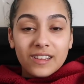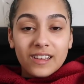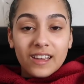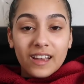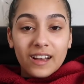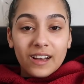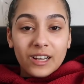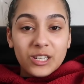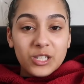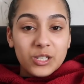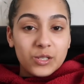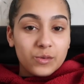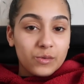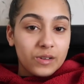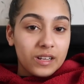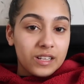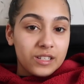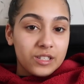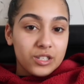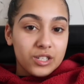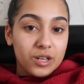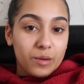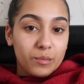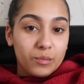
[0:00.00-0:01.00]
So yeah, I just wanted
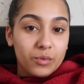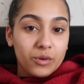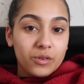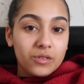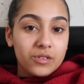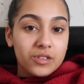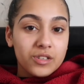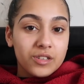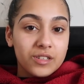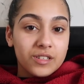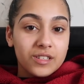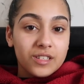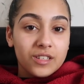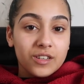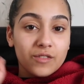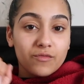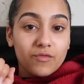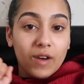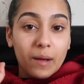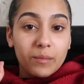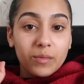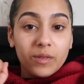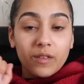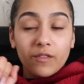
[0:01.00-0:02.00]
to jump on just to
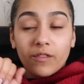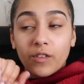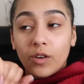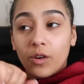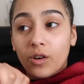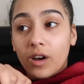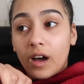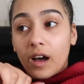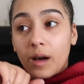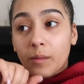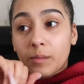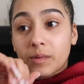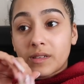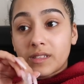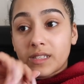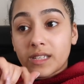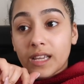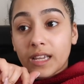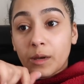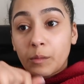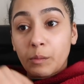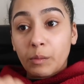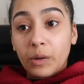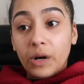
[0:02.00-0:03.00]
wrap the vlog up and
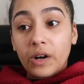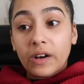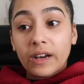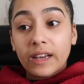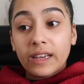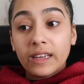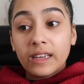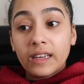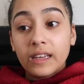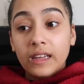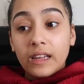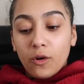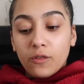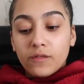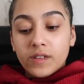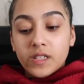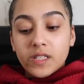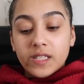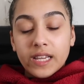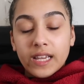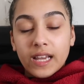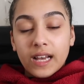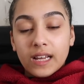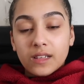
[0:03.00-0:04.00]
say goodbye.
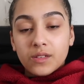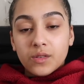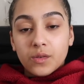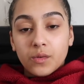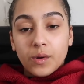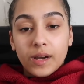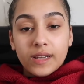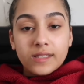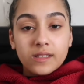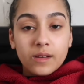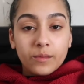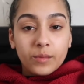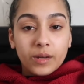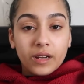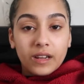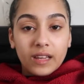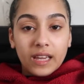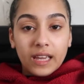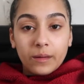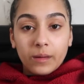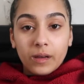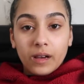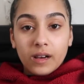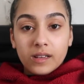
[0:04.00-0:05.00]
Obviously, as always, I'm gonna
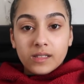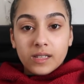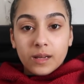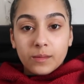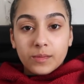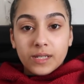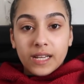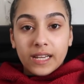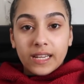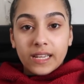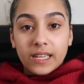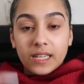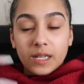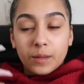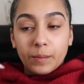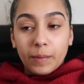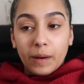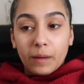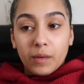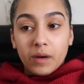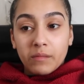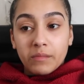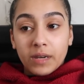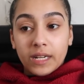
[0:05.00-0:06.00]
keep you guys updated
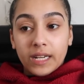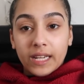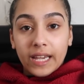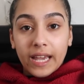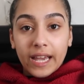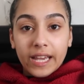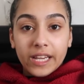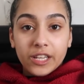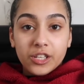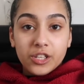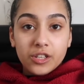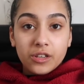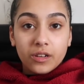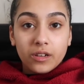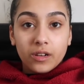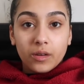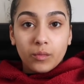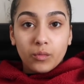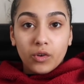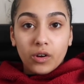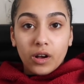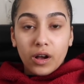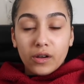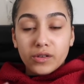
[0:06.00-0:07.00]
about my medication
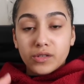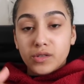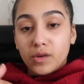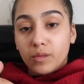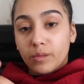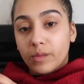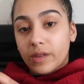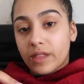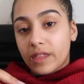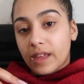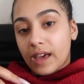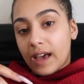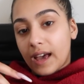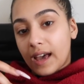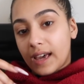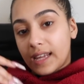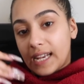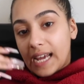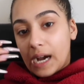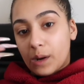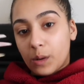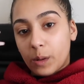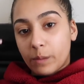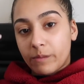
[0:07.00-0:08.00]
and what goes on with that
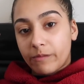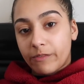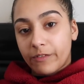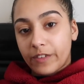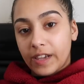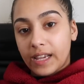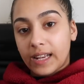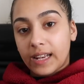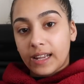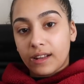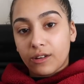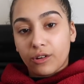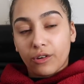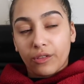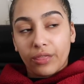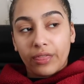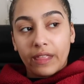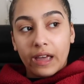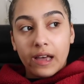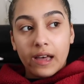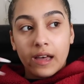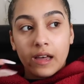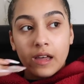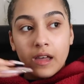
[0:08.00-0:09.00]
and how I'm feeling on
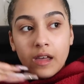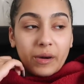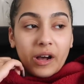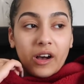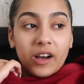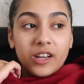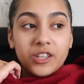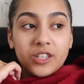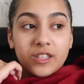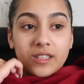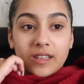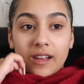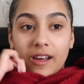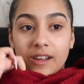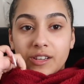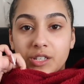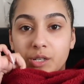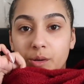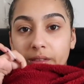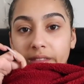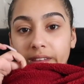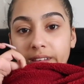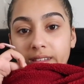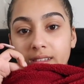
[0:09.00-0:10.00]
that. But I just like
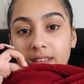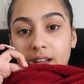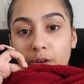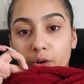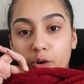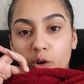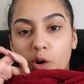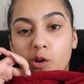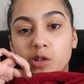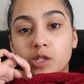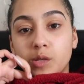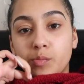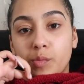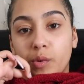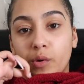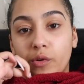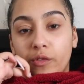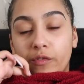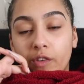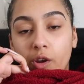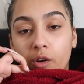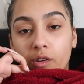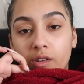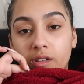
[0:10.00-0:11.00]
doing these little
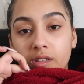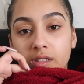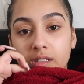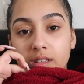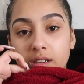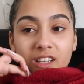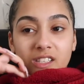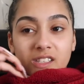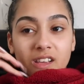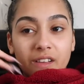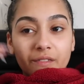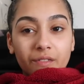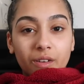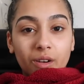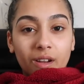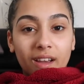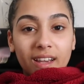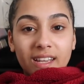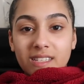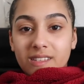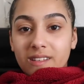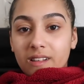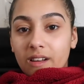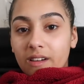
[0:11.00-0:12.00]
hospital vlogs, because I feel
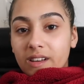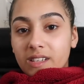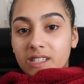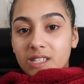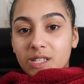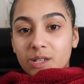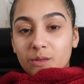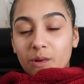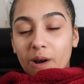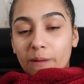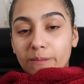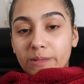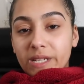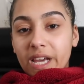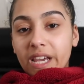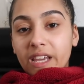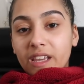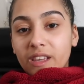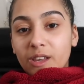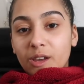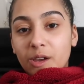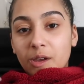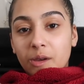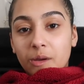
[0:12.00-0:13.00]
like it's nice to update
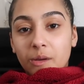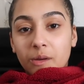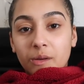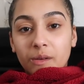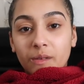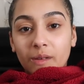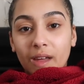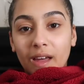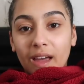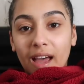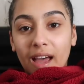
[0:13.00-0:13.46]
you